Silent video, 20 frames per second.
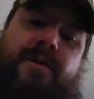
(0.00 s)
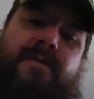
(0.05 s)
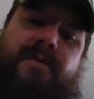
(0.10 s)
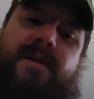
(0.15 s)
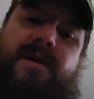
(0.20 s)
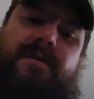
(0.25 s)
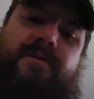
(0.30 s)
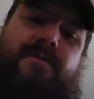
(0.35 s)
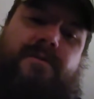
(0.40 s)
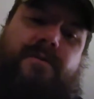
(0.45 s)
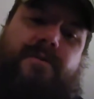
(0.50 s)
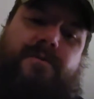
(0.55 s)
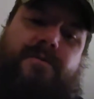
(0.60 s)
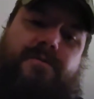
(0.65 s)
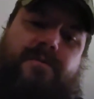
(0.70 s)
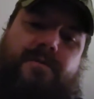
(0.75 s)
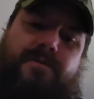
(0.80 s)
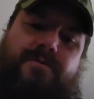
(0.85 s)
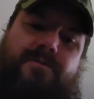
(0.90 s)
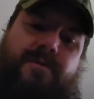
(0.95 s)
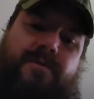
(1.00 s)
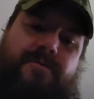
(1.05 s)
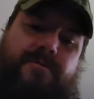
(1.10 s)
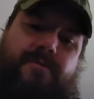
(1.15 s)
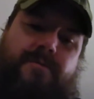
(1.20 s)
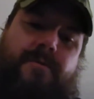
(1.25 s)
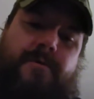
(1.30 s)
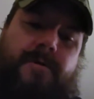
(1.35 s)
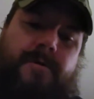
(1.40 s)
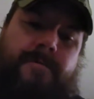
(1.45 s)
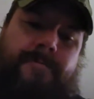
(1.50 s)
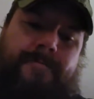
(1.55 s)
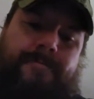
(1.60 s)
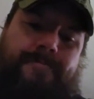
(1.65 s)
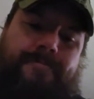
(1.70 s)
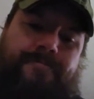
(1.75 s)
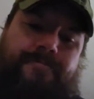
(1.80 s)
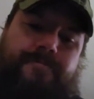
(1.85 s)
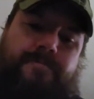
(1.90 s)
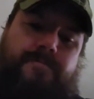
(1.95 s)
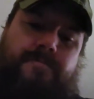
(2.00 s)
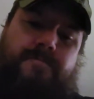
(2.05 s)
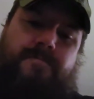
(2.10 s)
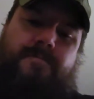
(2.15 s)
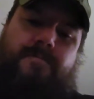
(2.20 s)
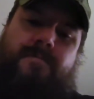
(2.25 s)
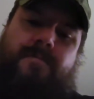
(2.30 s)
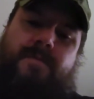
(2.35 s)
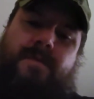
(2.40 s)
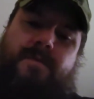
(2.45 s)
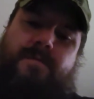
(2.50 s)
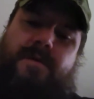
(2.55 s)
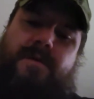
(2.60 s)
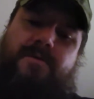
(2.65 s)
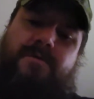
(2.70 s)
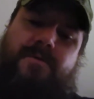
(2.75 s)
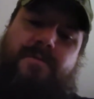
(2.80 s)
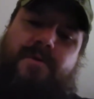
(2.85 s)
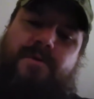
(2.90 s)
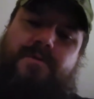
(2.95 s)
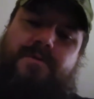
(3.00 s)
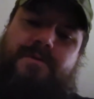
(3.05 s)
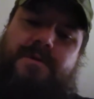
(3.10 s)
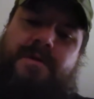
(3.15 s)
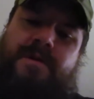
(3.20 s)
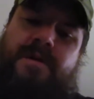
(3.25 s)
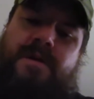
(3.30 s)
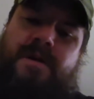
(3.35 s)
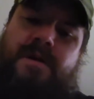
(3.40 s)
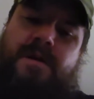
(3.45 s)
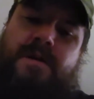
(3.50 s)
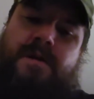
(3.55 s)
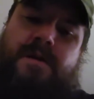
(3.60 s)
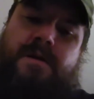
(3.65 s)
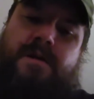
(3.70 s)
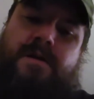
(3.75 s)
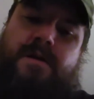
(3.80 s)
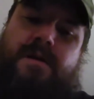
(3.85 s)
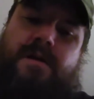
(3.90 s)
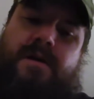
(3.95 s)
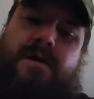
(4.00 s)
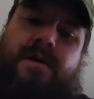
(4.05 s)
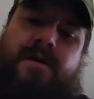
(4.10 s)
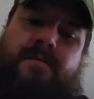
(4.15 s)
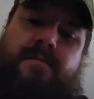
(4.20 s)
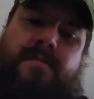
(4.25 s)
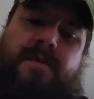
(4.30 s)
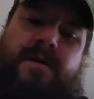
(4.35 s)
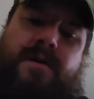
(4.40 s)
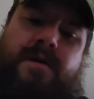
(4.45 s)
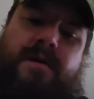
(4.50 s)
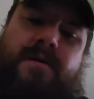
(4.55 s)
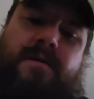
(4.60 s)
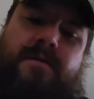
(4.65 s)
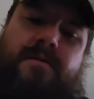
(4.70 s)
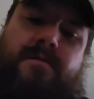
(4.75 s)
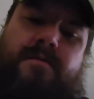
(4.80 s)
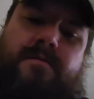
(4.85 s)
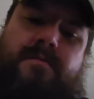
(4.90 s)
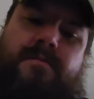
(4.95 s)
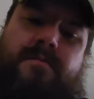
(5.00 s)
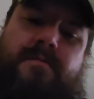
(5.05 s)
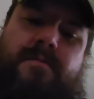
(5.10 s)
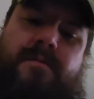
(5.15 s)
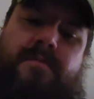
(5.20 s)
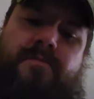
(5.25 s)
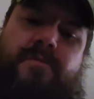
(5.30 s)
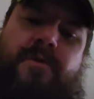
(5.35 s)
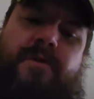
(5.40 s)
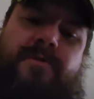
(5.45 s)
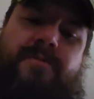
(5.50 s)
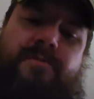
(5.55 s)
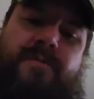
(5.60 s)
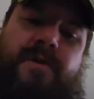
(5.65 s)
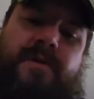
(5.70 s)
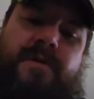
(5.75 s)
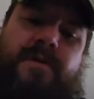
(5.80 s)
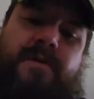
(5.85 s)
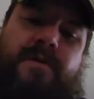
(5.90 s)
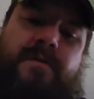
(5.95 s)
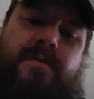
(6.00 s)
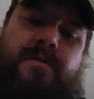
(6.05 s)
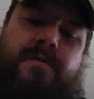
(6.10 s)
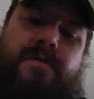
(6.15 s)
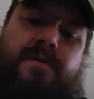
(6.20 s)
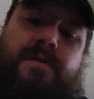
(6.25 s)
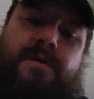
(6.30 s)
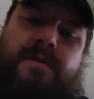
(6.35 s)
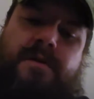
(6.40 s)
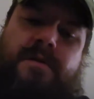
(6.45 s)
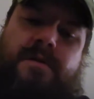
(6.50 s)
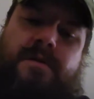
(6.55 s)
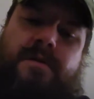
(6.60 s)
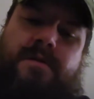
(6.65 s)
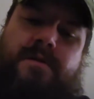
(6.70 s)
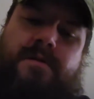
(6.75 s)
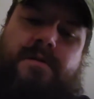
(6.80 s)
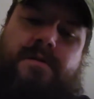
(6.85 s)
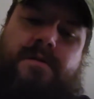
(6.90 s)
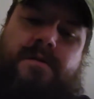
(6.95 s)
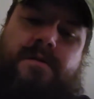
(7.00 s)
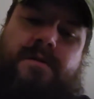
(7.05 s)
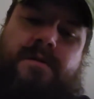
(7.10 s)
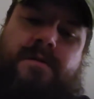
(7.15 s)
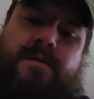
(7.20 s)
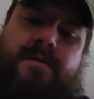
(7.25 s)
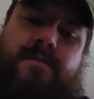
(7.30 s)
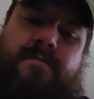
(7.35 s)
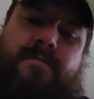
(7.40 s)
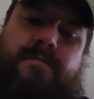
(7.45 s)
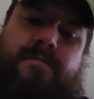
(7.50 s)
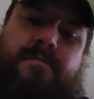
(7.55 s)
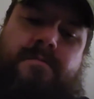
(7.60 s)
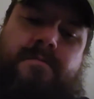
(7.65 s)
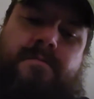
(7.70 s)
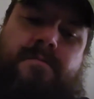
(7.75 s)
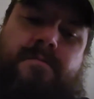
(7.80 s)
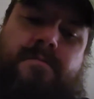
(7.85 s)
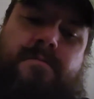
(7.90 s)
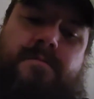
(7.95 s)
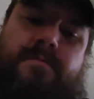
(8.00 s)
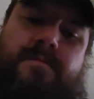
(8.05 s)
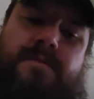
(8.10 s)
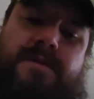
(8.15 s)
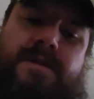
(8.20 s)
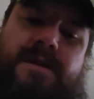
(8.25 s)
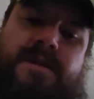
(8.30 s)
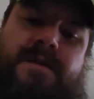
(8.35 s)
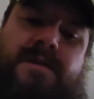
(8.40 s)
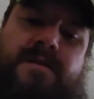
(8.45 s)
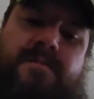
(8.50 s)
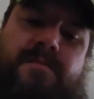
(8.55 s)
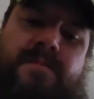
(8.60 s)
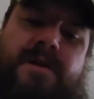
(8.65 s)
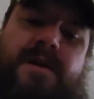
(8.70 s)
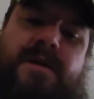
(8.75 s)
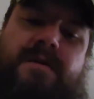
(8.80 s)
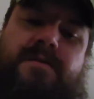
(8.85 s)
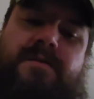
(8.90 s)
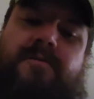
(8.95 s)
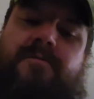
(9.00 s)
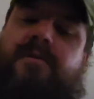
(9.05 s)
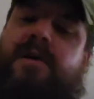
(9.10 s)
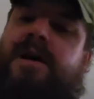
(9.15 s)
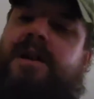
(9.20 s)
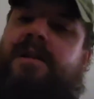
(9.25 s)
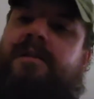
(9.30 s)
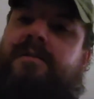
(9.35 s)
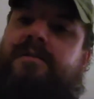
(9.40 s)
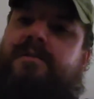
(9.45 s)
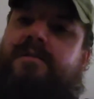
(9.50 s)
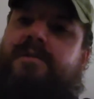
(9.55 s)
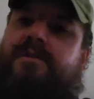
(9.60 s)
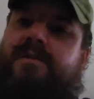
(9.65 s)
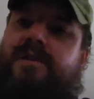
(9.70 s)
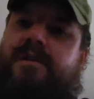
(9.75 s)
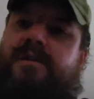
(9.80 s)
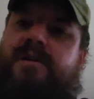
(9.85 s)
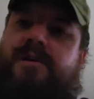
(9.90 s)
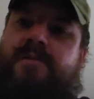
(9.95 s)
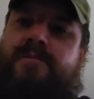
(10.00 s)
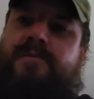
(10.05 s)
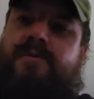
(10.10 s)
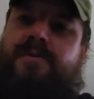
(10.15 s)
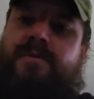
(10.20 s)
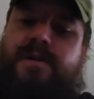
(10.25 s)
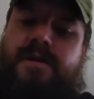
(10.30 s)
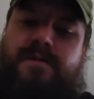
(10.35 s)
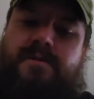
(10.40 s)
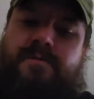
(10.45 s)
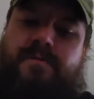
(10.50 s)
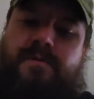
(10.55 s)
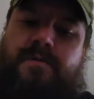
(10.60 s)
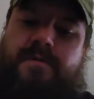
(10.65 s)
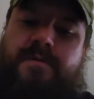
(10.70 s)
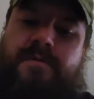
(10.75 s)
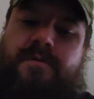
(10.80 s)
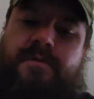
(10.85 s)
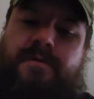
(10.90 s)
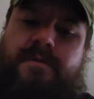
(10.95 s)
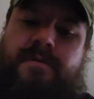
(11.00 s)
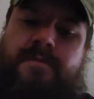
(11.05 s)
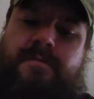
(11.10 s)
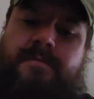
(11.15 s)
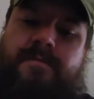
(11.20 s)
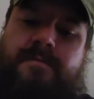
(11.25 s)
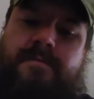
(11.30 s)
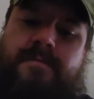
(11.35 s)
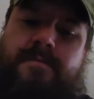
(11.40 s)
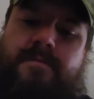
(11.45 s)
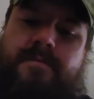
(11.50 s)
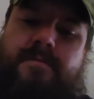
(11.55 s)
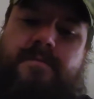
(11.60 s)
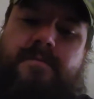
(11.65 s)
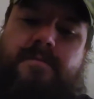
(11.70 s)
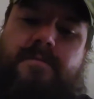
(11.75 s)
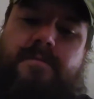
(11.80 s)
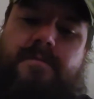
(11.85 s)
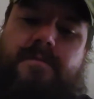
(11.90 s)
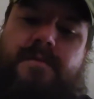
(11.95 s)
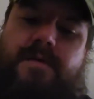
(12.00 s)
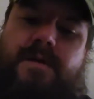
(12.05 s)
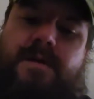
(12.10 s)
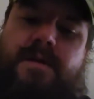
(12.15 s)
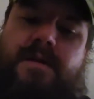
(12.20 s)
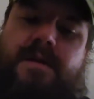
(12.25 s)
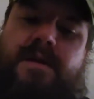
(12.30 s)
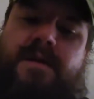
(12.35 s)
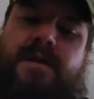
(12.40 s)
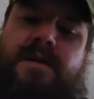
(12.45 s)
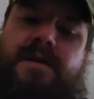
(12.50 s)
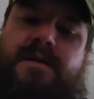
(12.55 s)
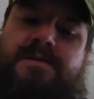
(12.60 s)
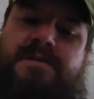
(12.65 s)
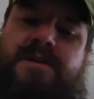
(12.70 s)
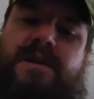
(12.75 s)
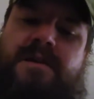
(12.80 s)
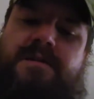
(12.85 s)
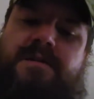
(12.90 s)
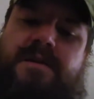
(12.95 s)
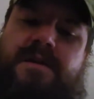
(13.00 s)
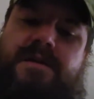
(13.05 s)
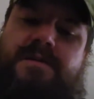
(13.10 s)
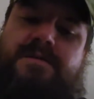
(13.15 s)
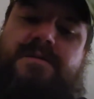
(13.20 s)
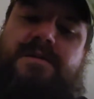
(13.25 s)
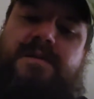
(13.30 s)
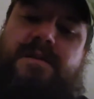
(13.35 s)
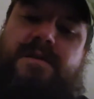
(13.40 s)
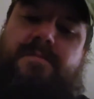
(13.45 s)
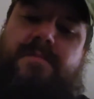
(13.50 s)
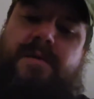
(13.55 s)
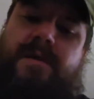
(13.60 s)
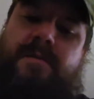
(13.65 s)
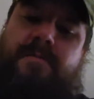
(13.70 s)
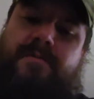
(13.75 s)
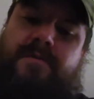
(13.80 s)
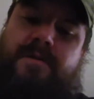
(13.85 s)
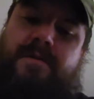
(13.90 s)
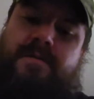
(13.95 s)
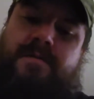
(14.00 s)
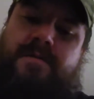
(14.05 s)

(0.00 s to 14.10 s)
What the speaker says: the age of the 3 or 4, maybe a little bit older, my birth mother um, did admit to writing to the JW headquarters and getting a child custody pamphlet,